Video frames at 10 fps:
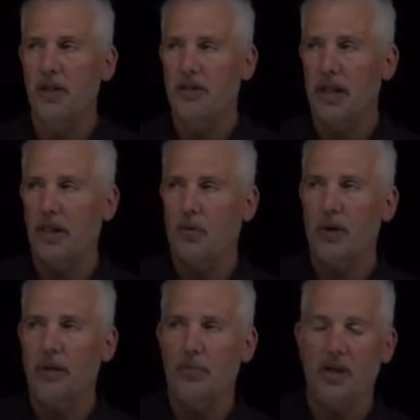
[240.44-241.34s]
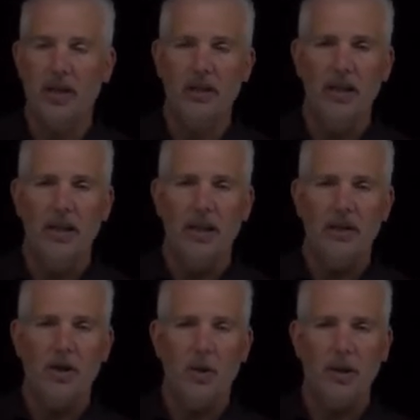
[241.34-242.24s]
that we can predict
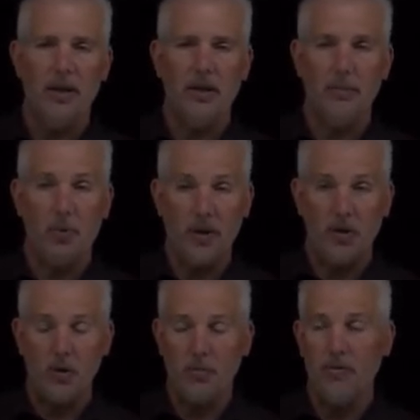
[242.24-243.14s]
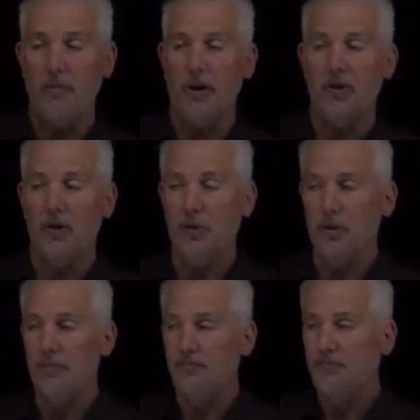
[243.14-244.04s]
knowing the point group of the molecule,